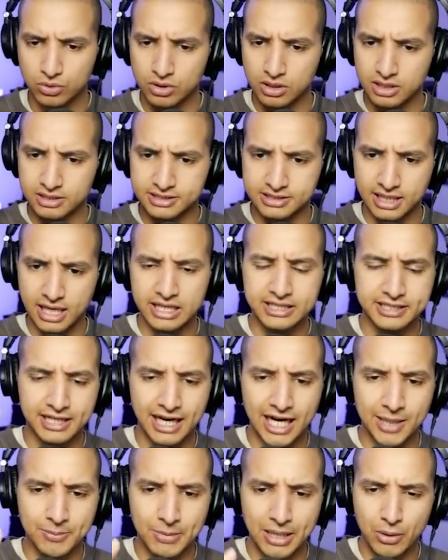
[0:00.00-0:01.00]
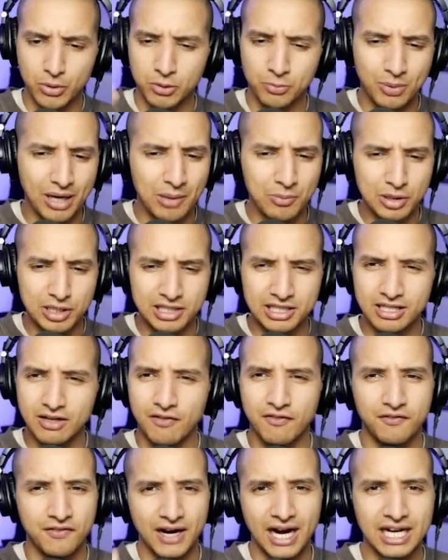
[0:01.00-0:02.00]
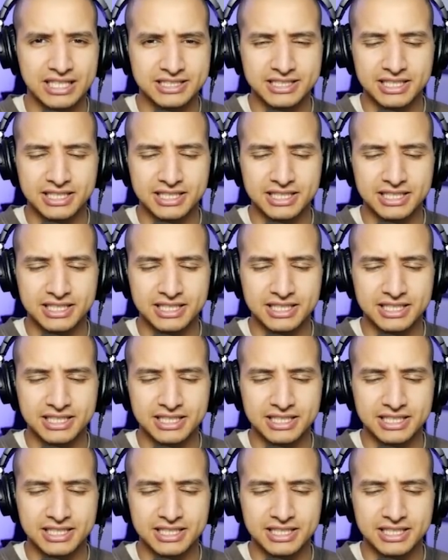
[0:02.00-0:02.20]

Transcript: a stage camera, we probably need a Foxy